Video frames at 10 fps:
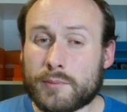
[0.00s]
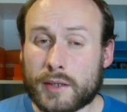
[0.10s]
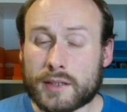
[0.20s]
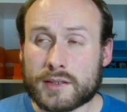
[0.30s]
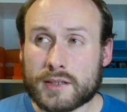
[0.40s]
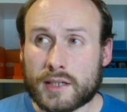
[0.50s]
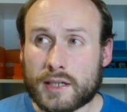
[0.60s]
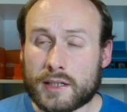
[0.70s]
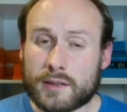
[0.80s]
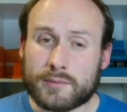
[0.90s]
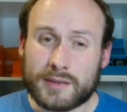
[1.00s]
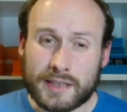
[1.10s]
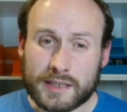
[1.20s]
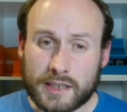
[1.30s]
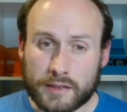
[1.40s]
But yeah,
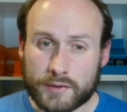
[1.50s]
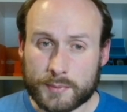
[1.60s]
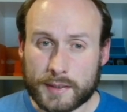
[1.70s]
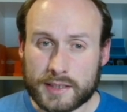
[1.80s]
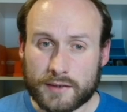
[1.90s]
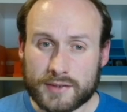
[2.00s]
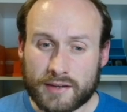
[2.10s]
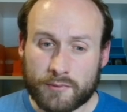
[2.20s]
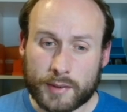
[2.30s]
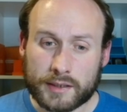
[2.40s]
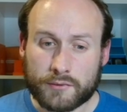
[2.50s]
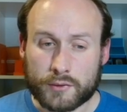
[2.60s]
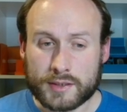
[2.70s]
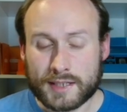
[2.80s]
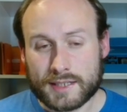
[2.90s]
it's kind of expensive. 7 mana for
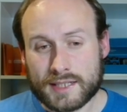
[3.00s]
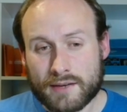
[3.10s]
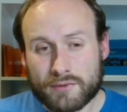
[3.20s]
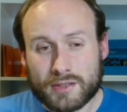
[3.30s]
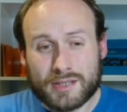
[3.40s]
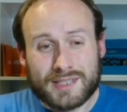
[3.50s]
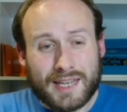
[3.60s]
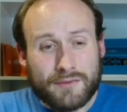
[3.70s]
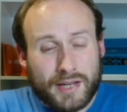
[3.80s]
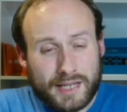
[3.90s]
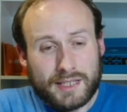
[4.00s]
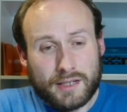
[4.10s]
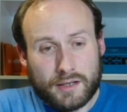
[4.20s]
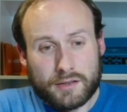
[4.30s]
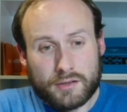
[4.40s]
a 6/7 that doesn't have any
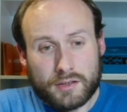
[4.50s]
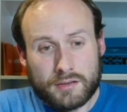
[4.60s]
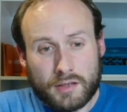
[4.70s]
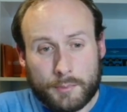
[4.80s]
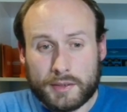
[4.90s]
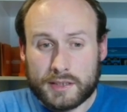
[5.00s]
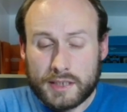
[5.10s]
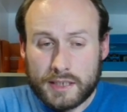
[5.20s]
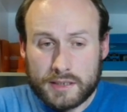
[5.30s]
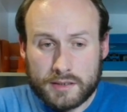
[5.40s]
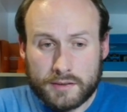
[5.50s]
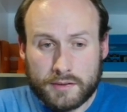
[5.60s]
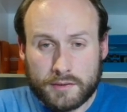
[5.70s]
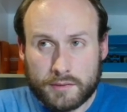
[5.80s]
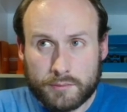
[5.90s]
other abilities.
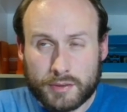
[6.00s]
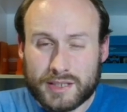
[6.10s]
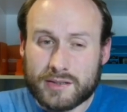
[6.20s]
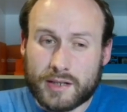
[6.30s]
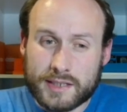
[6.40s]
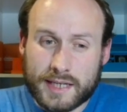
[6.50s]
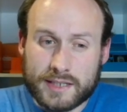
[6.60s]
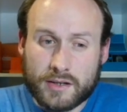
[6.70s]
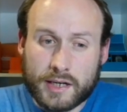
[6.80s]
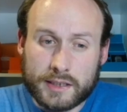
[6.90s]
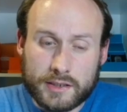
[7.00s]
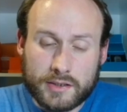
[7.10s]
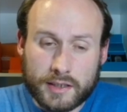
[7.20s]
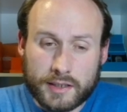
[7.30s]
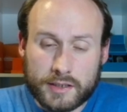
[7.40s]
But it's nice. It has island
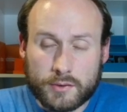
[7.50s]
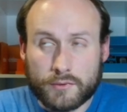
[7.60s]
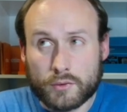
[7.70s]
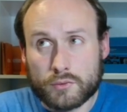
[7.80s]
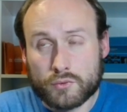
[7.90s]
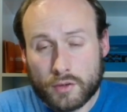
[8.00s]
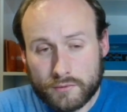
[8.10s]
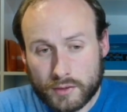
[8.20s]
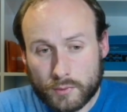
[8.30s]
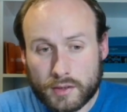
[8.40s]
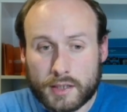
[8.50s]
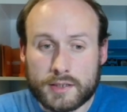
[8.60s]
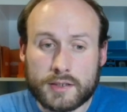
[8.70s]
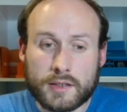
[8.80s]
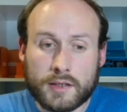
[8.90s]
cycling, so if you're drafting with
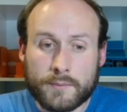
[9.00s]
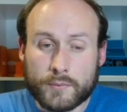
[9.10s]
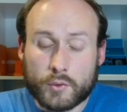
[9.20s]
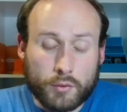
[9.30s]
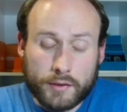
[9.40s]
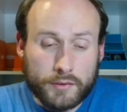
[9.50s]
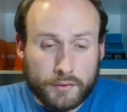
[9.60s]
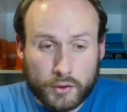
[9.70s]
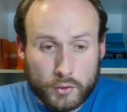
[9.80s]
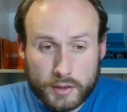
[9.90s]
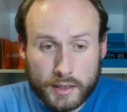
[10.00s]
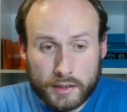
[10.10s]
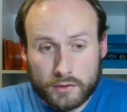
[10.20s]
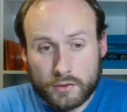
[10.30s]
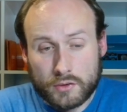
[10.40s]
this, or even if you're using it
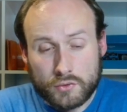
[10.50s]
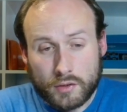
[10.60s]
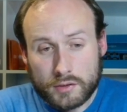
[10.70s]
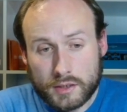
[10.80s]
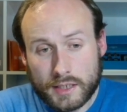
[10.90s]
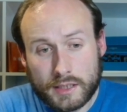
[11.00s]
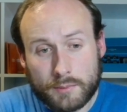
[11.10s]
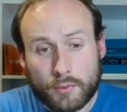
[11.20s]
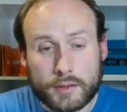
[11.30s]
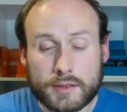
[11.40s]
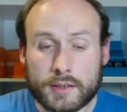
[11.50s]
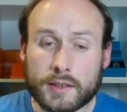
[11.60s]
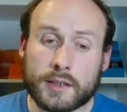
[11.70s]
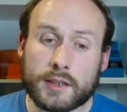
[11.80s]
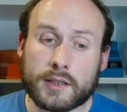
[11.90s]
in constructed at any point,
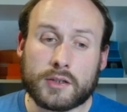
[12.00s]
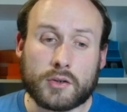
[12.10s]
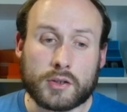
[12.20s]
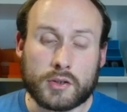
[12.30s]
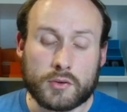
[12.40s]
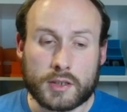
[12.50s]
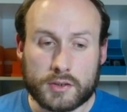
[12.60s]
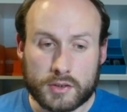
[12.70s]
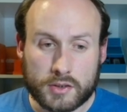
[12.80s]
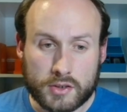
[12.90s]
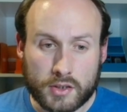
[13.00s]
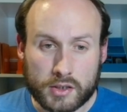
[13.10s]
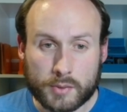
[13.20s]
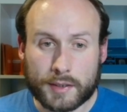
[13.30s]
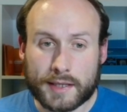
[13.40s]
you can use it just to
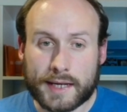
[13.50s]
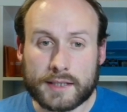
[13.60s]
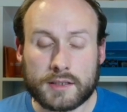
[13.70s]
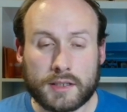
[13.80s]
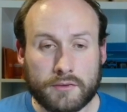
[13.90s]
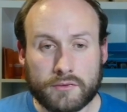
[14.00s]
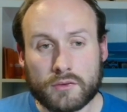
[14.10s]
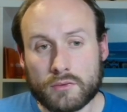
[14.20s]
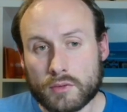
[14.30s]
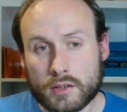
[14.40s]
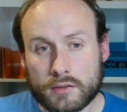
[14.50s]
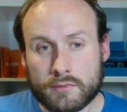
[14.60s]
search up a land if you